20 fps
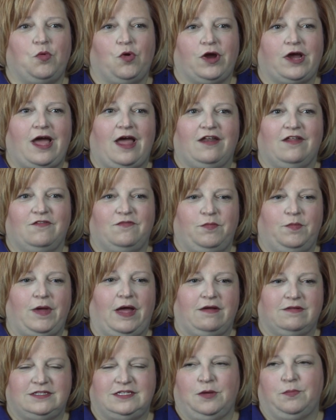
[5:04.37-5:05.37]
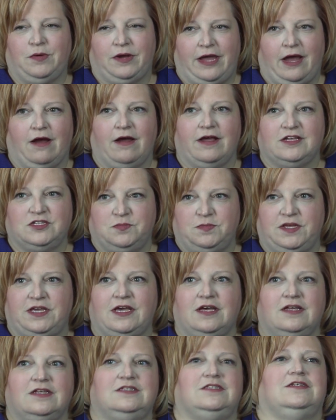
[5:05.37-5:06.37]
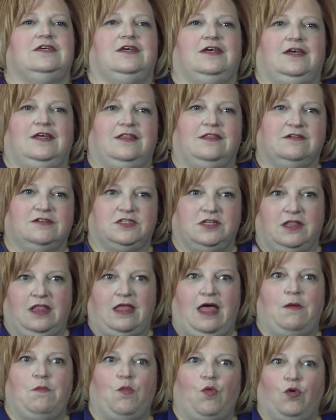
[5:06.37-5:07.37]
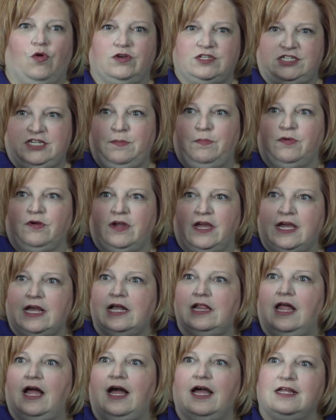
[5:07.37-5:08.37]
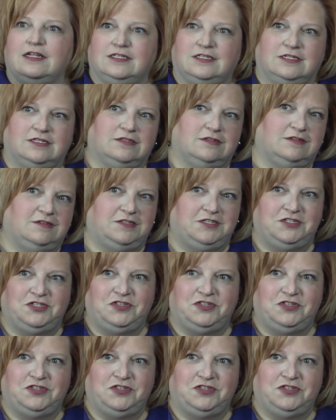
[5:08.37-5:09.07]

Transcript: more kind of, I would say, precarious, because there's a lot more steeper inclines and